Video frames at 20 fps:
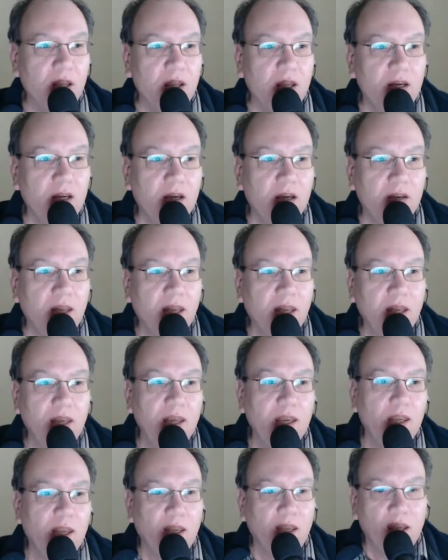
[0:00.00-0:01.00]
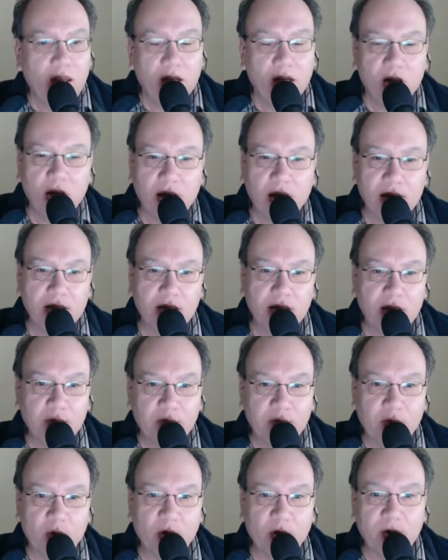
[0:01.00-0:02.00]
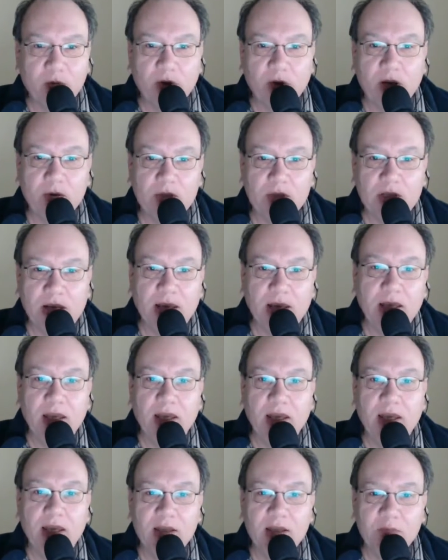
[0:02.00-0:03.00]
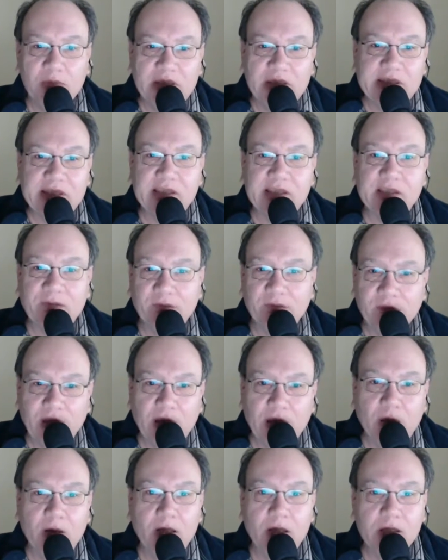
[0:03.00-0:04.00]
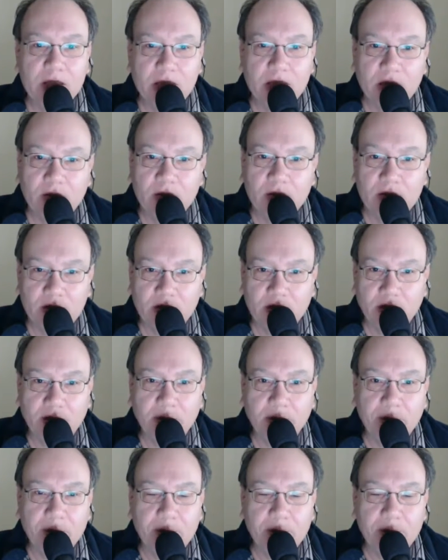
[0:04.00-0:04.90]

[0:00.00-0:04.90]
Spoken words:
Now, he had got to the point where he was taking his business very seriously.